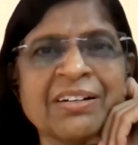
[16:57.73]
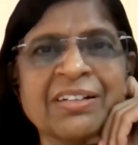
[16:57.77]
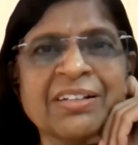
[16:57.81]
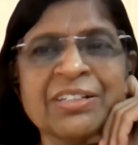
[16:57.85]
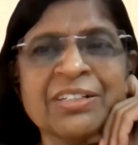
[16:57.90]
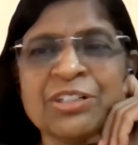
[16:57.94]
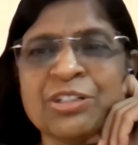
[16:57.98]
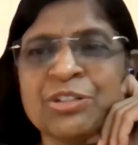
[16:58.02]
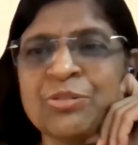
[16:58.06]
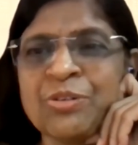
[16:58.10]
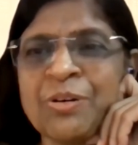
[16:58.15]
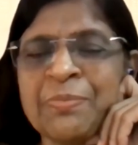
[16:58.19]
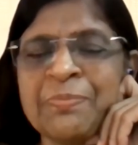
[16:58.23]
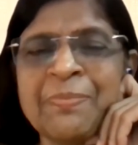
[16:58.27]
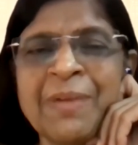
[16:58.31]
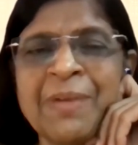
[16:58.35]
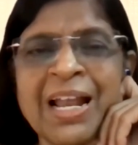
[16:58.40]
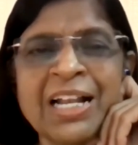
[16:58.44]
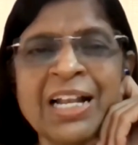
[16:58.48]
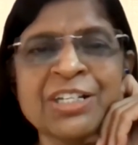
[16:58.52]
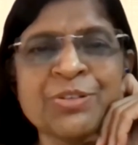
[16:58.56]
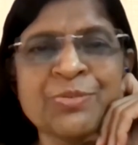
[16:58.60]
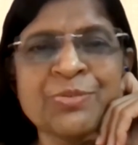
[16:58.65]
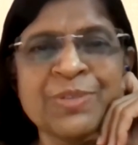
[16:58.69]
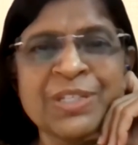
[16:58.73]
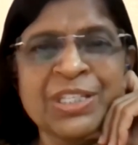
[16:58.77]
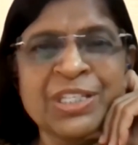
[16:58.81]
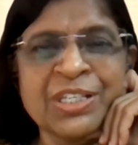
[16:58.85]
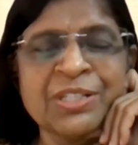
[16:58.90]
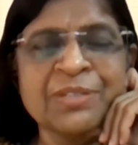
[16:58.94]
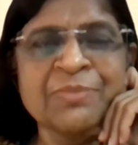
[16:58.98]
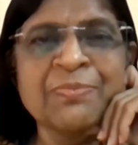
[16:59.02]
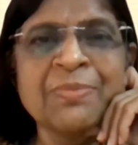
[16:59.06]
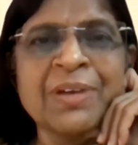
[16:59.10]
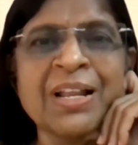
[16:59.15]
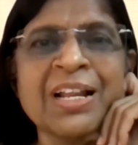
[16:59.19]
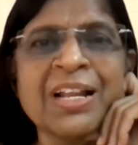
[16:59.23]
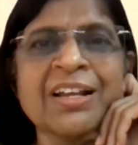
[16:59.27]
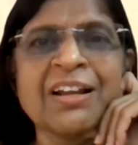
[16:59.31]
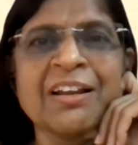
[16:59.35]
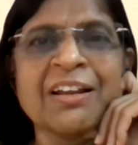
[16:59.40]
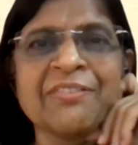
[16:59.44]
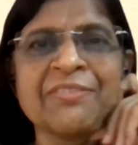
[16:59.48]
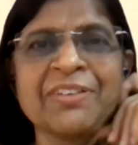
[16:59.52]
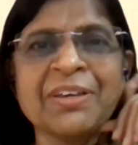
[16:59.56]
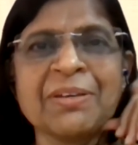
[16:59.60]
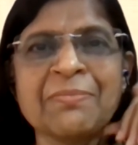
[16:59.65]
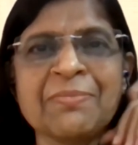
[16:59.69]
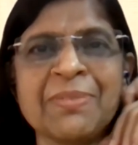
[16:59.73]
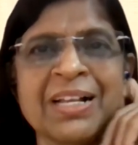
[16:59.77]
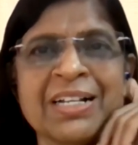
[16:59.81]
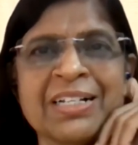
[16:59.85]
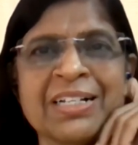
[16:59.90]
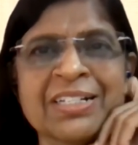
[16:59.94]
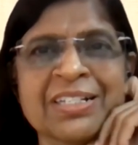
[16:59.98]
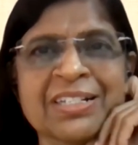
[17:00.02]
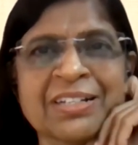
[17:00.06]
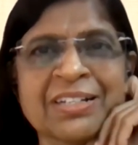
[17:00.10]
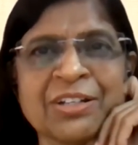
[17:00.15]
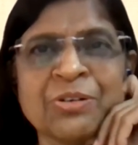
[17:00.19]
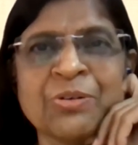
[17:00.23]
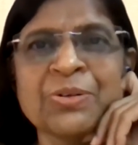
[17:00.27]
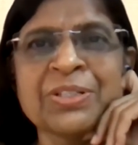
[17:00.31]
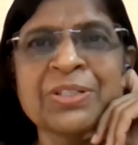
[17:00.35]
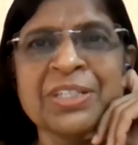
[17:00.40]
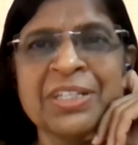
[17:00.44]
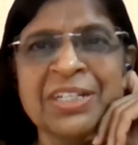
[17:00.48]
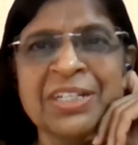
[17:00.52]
into a belt which is milk loving belt, North